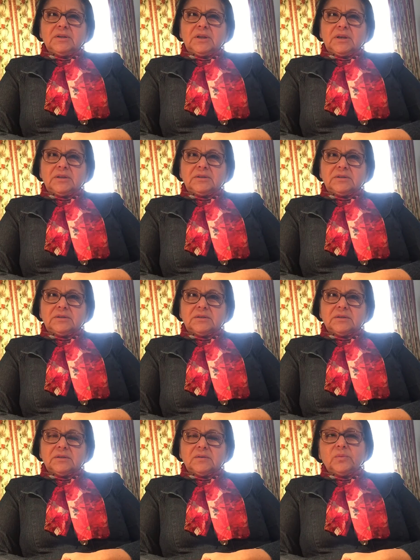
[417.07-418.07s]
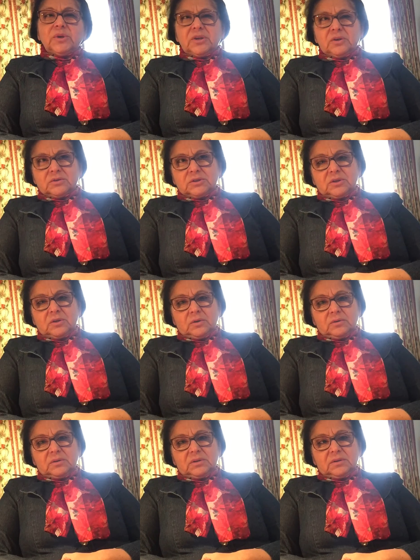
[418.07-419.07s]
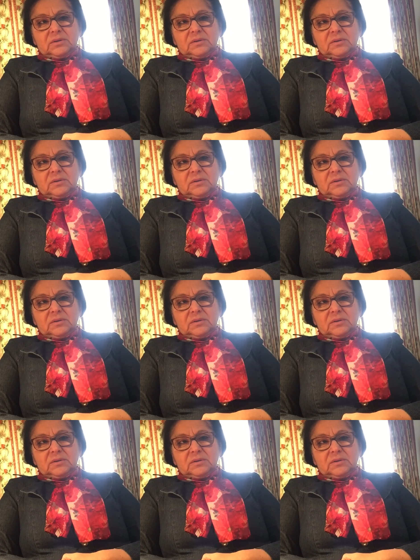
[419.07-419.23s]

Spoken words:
that we're not alone.